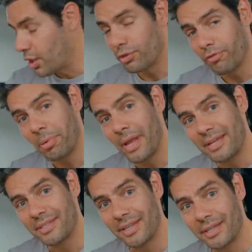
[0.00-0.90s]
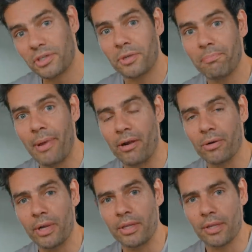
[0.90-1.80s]
I could replace the ignition
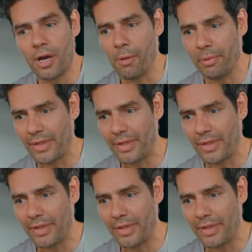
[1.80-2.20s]
barrel in the car,